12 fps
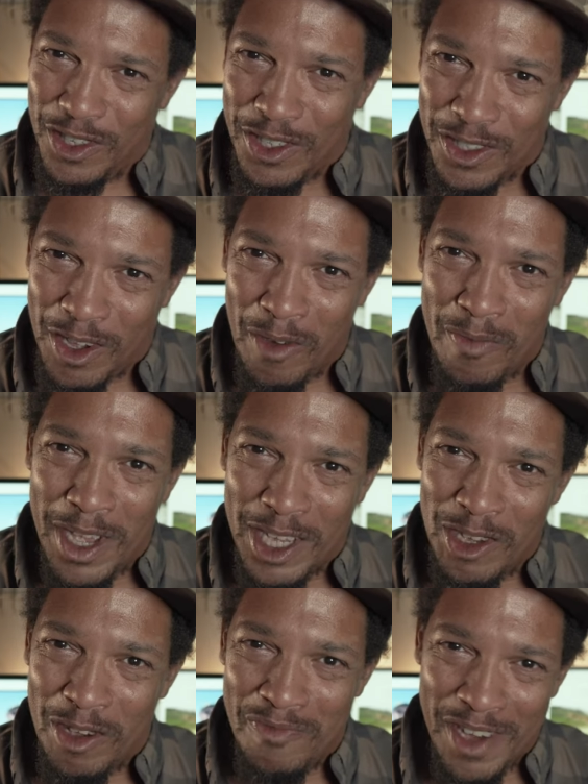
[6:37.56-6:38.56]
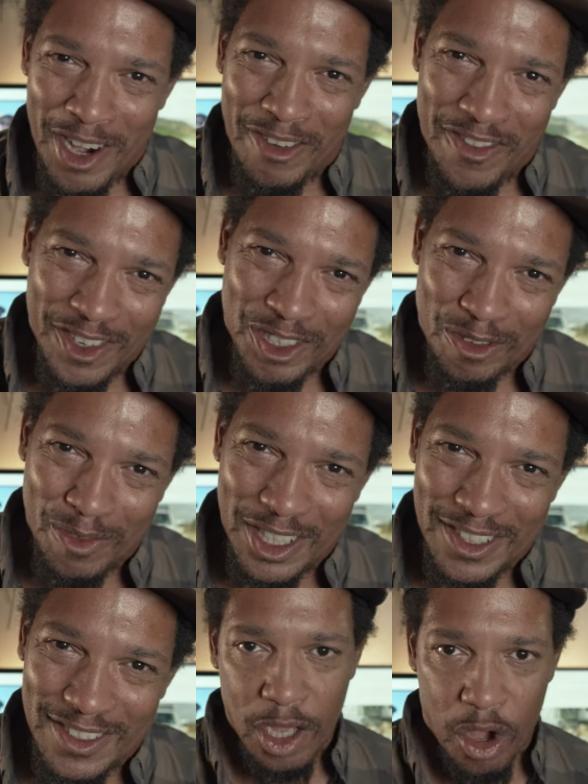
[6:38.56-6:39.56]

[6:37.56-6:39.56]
fishing is gonna make you a better fisherman.